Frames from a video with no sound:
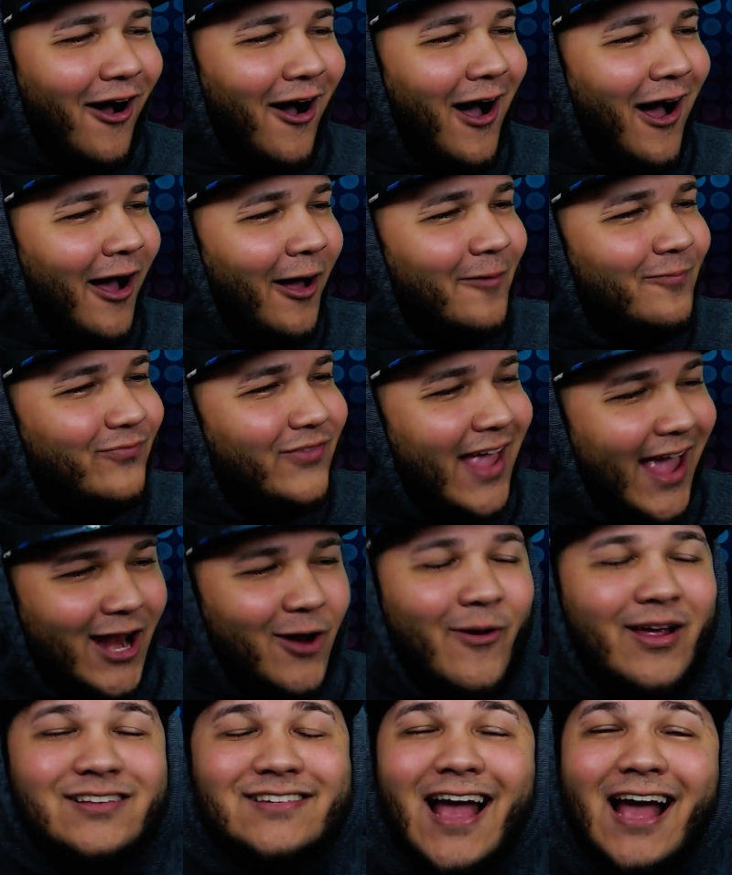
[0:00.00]
Uh,
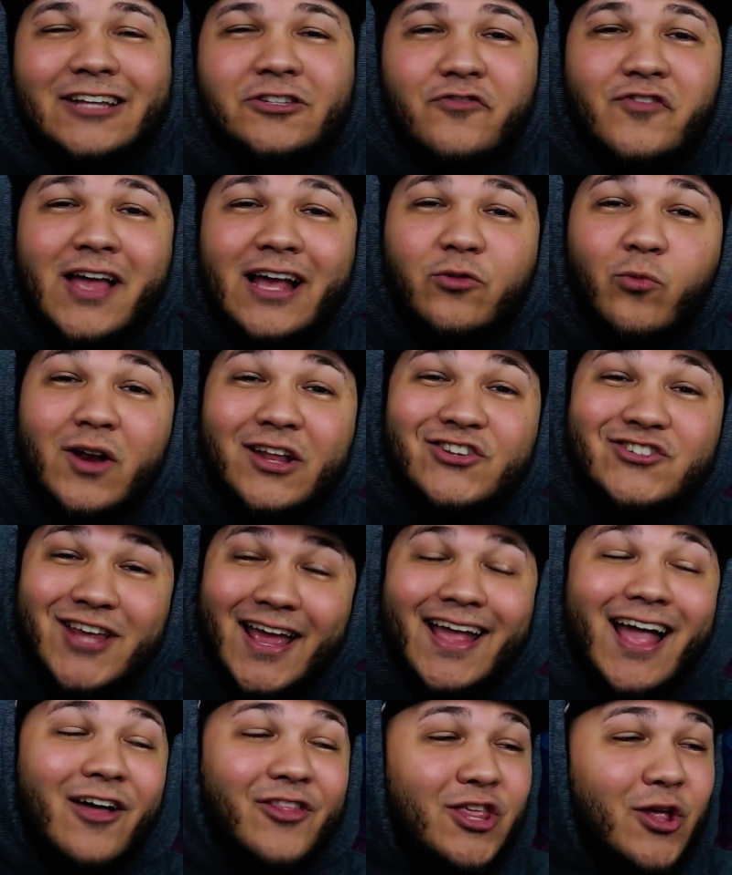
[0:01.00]
anyways, guys, if you guys want
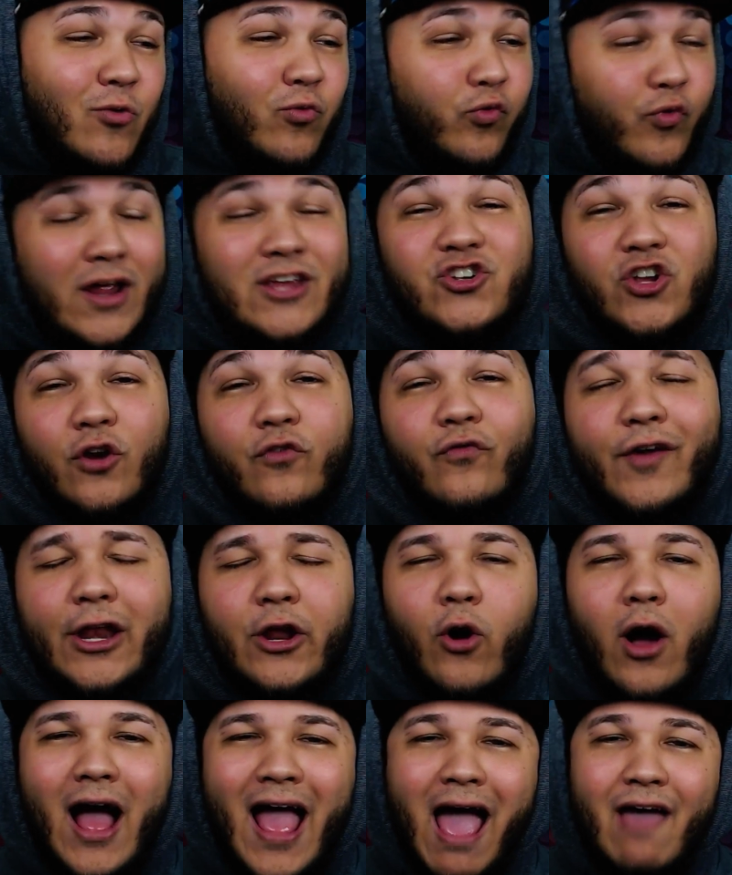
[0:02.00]
to check out the original
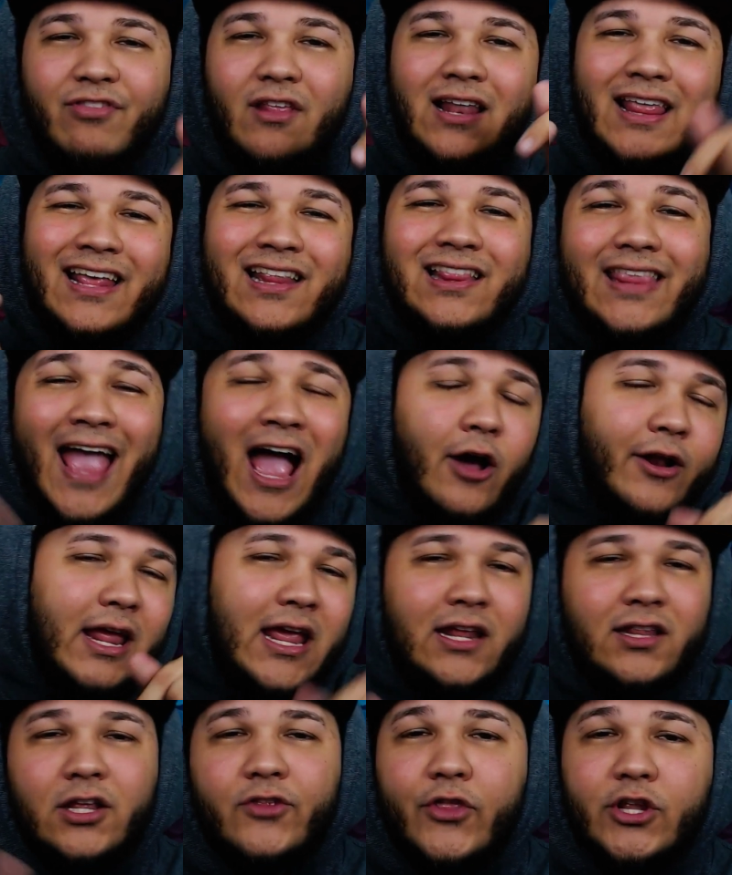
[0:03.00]
video, I have the link
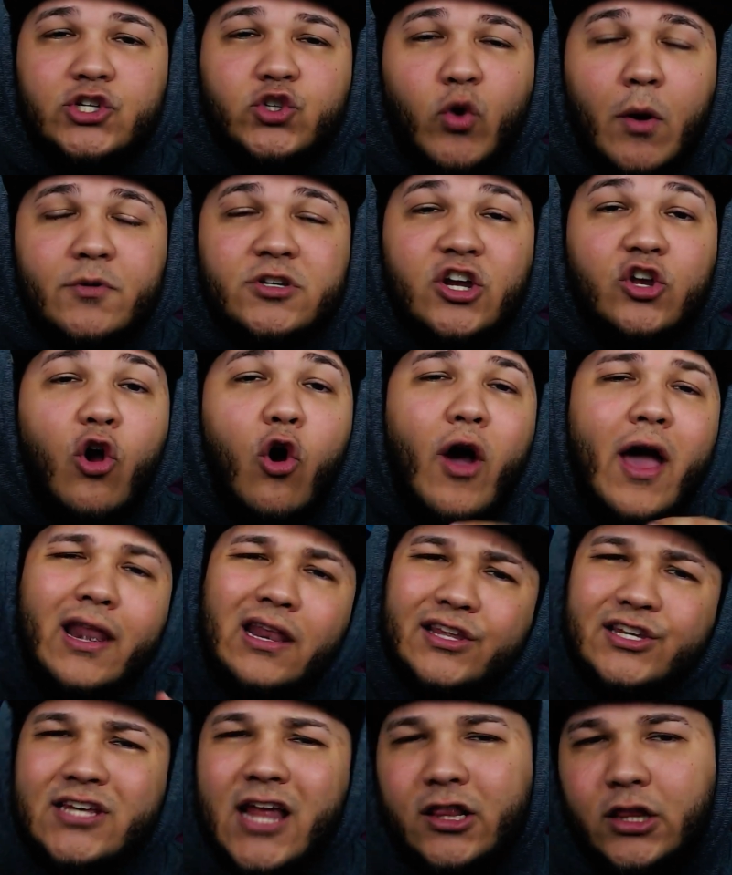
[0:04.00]
down in the description. Go
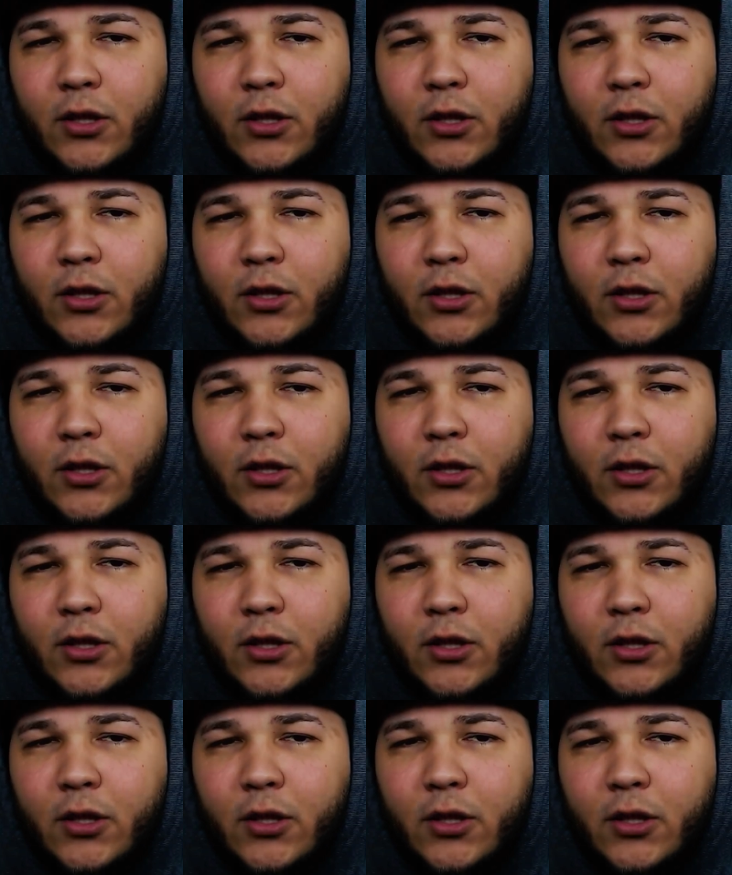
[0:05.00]
ahead and